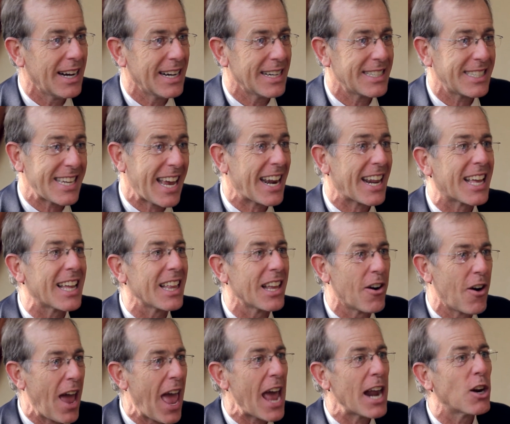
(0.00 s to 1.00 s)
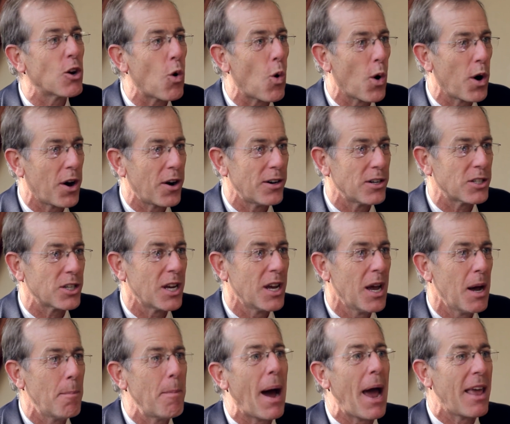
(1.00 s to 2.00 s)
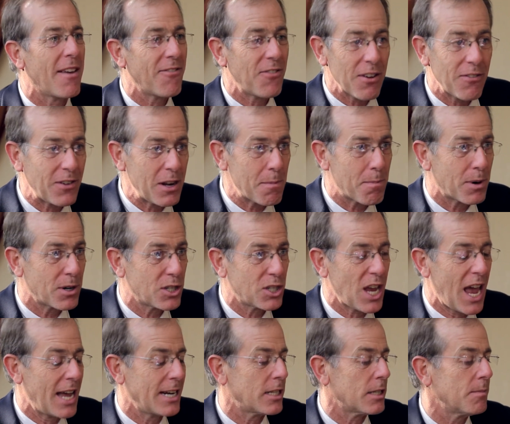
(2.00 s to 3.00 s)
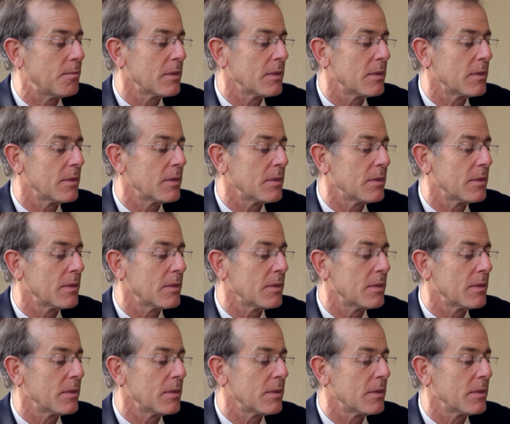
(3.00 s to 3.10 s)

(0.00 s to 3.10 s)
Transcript: Santa Clara headquarters by 50%,